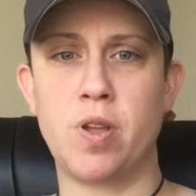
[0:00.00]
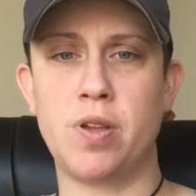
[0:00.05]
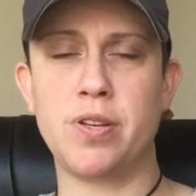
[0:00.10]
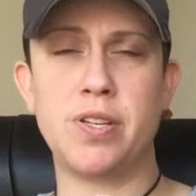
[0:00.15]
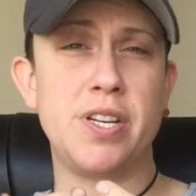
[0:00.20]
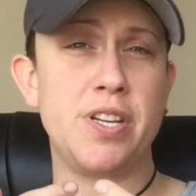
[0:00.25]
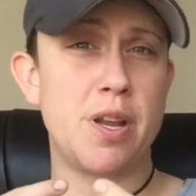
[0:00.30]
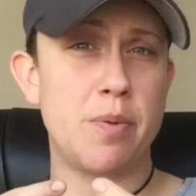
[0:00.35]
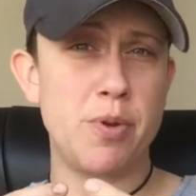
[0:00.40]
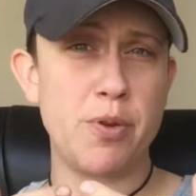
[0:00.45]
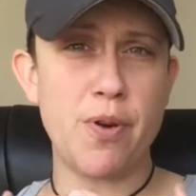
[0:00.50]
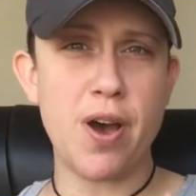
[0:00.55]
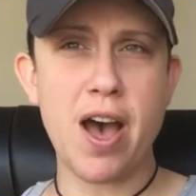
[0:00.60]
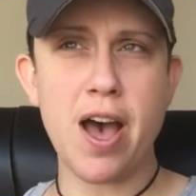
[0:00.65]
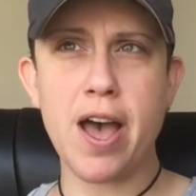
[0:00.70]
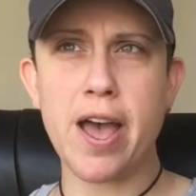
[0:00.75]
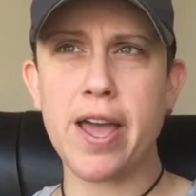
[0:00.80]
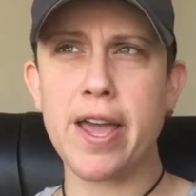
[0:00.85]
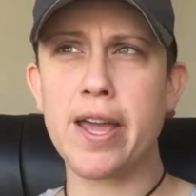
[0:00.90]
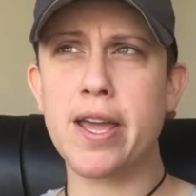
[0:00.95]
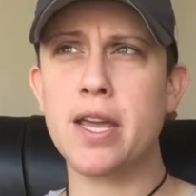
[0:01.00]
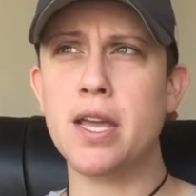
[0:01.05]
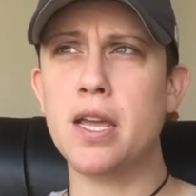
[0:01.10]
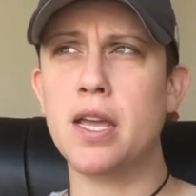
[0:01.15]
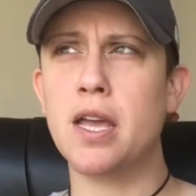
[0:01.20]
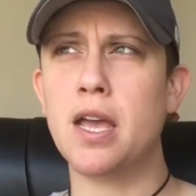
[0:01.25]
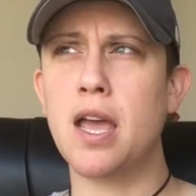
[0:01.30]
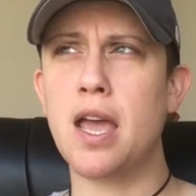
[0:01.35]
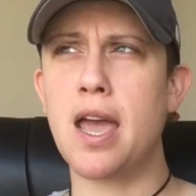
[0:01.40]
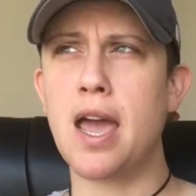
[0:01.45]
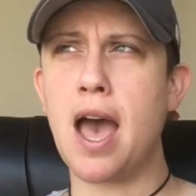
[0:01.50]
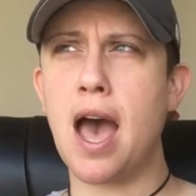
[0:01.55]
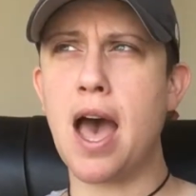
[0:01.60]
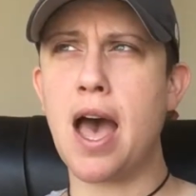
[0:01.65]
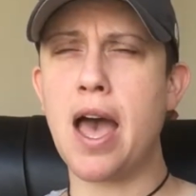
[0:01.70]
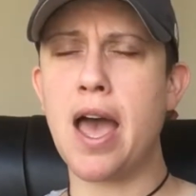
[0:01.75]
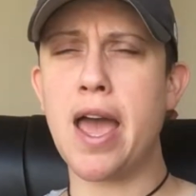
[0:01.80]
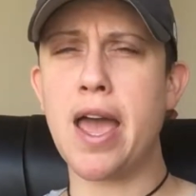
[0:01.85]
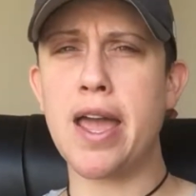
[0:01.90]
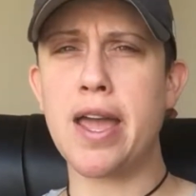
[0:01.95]
DWI,
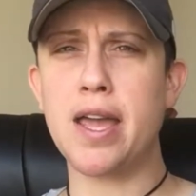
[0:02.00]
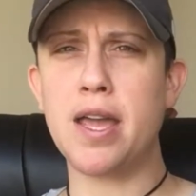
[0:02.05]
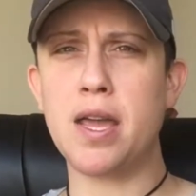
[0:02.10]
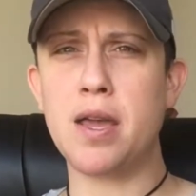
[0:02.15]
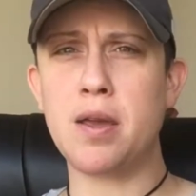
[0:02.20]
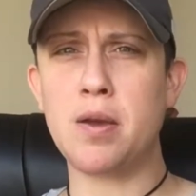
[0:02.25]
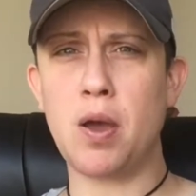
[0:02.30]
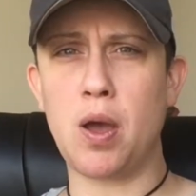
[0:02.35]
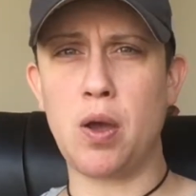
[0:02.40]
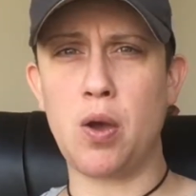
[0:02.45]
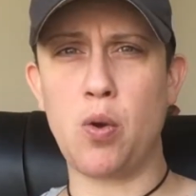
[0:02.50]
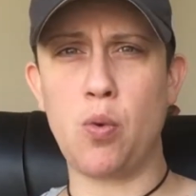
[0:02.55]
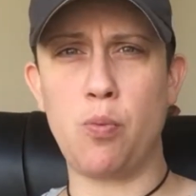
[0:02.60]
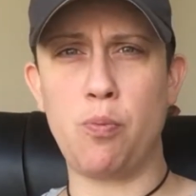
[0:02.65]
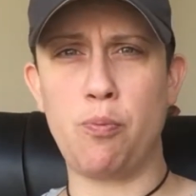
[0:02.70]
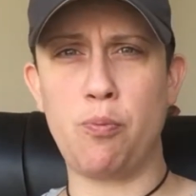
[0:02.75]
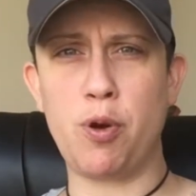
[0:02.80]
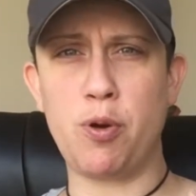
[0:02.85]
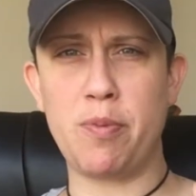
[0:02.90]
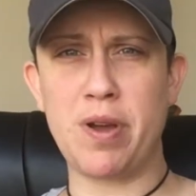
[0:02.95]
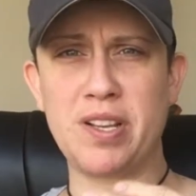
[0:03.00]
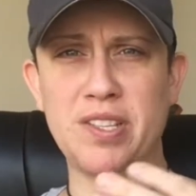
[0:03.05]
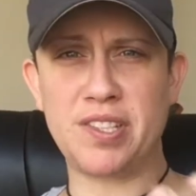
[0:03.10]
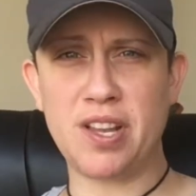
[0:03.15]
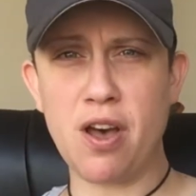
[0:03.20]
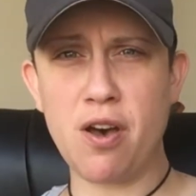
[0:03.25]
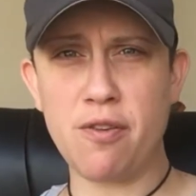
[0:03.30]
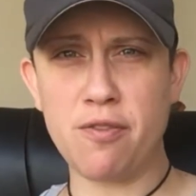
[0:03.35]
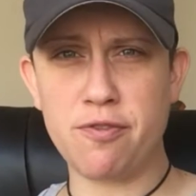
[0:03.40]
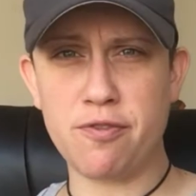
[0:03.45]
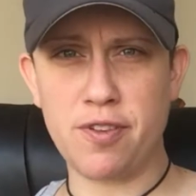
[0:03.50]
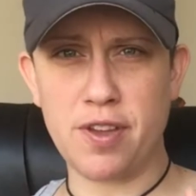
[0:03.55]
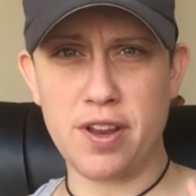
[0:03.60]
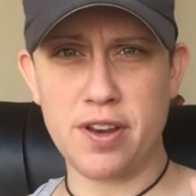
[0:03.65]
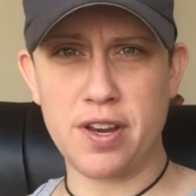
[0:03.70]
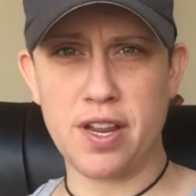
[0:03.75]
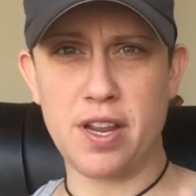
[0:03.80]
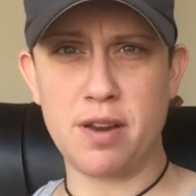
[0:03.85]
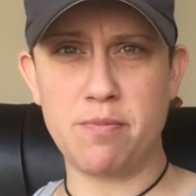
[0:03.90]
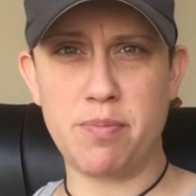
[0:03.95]
I put myself
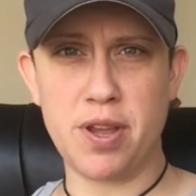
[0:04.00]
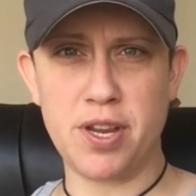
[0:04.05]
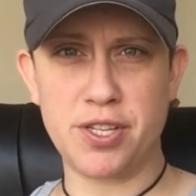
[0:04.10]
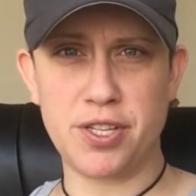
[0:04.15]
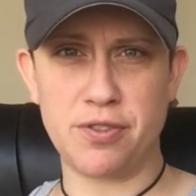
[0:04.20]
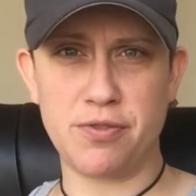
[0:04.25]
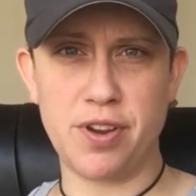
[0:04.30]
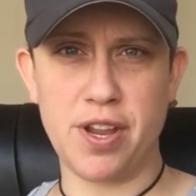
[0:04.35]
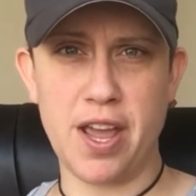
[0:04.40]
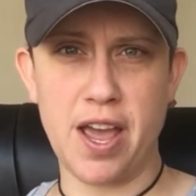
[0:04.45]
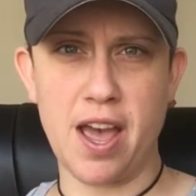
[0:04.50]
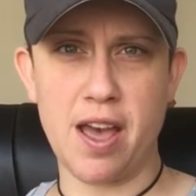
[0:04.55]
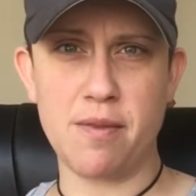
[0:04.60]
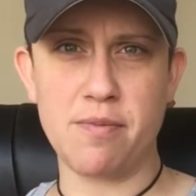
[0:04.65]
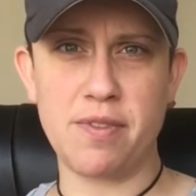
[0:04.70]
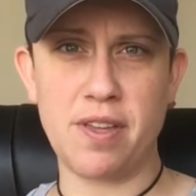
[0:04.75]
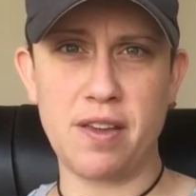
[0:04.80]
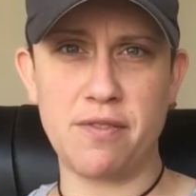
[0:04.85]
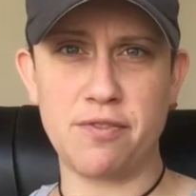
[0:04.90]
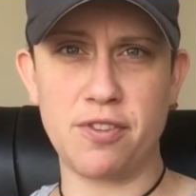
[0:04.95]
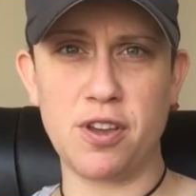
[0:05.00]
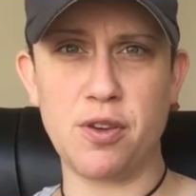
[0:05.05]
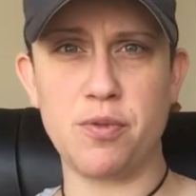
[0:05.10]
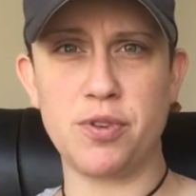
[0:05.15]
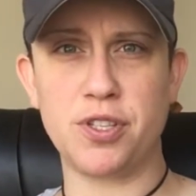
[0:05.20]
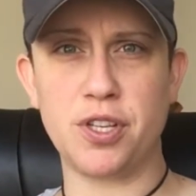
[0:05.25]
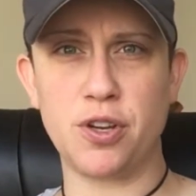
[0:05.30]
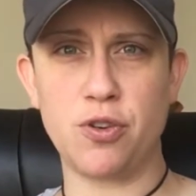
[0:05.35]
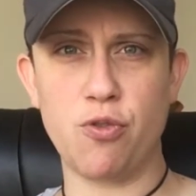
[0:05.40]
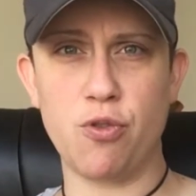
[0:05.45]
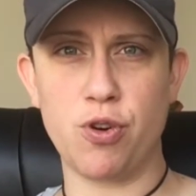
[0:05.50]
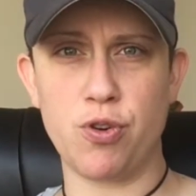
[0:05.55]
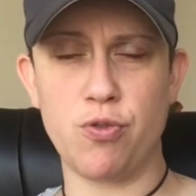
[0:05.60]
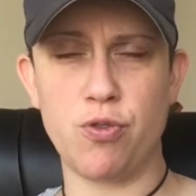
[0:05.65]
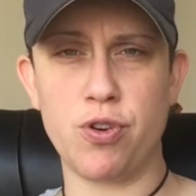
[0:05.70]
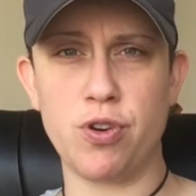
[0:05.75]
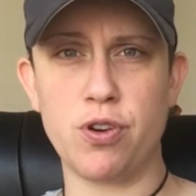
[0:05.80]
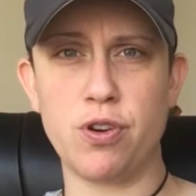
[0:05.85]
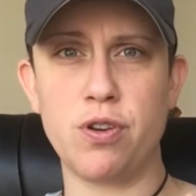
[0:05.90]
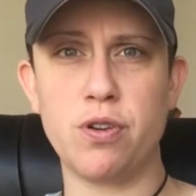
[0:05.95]
into inpatient rehab. Thankfully, it wasn't court
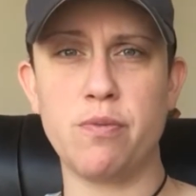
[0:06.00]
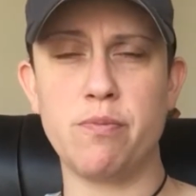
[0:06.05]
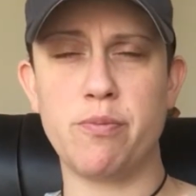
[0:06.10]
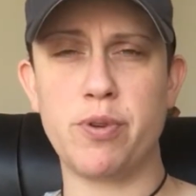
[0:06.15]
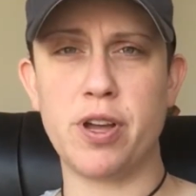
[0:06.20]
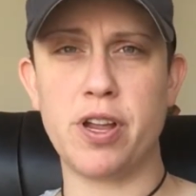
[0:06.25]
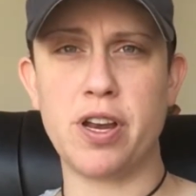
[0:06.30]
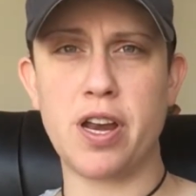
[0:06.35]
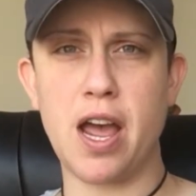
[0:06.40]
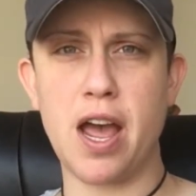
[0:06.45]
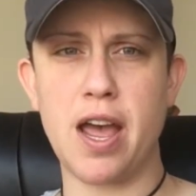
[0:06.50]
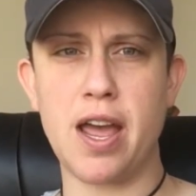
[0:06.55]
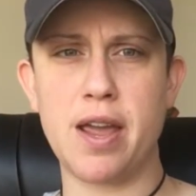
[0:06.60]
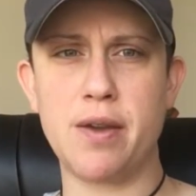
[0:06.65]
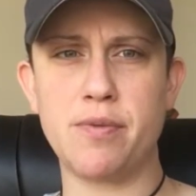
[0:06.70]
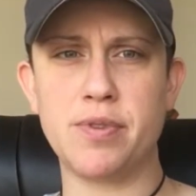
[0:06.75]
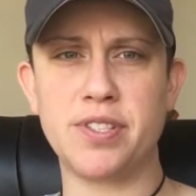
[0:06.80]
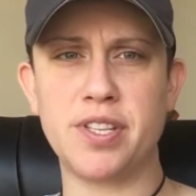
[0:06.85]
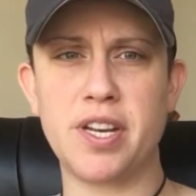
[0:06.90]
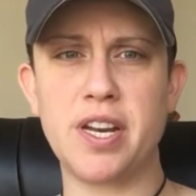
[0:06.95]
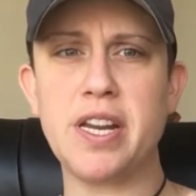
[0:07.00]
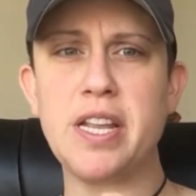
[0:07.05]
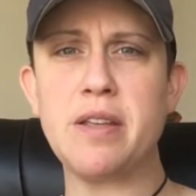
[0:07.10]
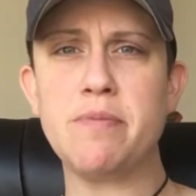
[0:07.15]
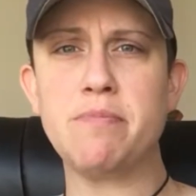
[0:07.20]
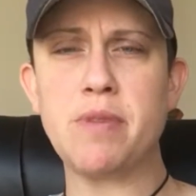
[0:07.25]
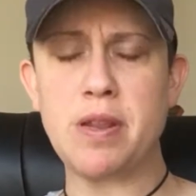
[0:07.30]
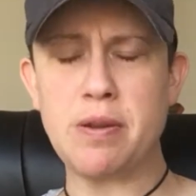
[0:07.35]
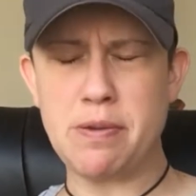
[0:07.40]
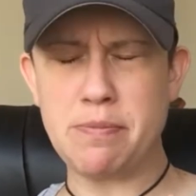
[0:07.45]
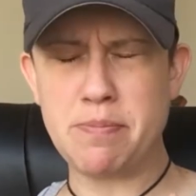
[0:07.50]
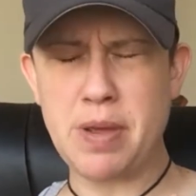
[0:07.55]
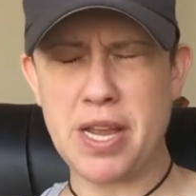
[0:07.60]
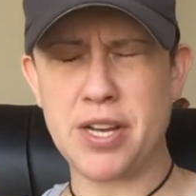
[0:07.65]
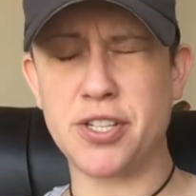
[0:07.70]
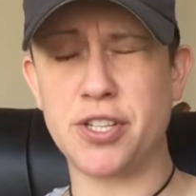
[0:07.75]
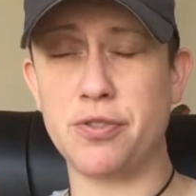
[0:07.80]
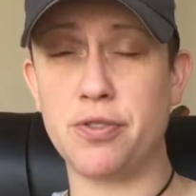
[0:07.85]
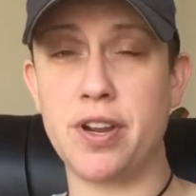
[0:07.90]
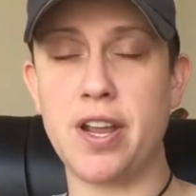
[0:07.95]
ordered, but I was in an
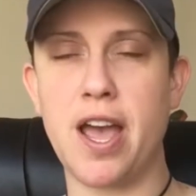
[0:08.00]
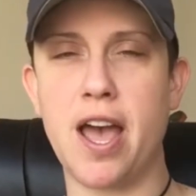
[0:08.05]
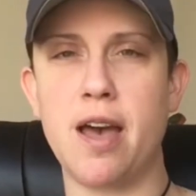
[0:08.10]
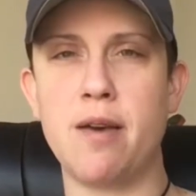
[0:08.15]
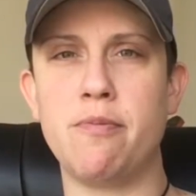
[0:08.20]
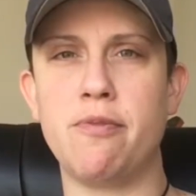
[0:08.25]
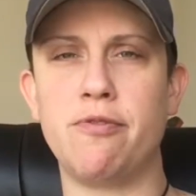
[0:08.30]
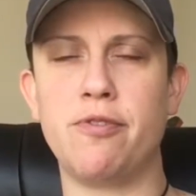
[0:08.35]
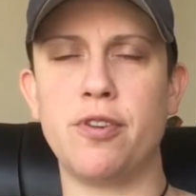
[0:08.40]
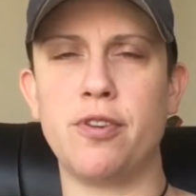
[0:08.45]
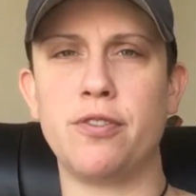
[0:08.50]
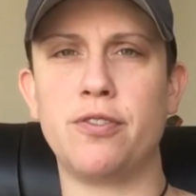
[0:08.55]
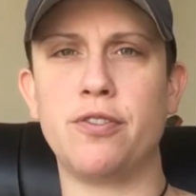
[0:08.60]
inpatient rehab for